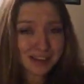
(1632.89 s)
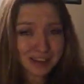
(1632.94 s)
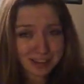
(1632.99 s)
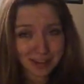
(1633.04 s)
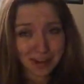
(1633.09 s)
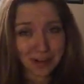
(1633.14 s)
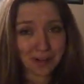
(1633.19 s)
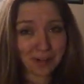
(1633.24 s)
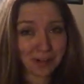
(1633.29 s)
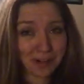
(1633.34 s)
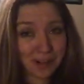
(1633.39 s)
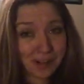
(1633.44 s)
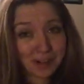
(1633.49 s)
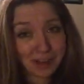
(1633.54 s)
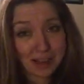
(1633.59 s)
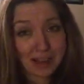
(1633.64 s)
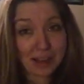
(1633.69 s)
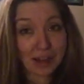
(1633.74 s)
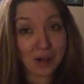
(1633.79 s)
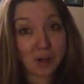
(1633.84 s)
So
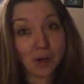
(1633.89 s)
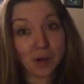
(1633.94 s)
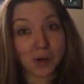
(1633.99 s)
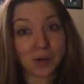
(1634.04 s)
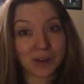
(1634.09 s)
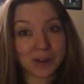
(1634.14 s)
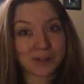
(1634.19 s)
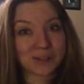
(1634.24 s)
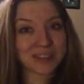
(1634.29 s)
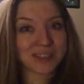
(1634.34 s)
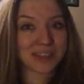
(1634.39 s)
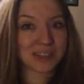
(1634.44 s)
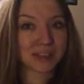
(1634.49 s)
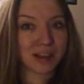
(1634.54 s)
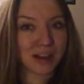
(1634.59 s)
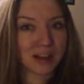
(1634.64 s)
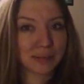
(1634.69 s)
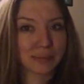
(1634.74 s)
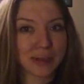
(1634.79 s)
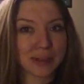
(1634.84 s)
like, oh, he was like
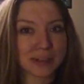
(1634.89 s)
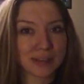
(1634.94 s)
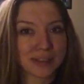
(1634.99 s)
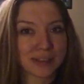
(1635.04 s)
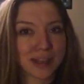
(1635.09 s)
top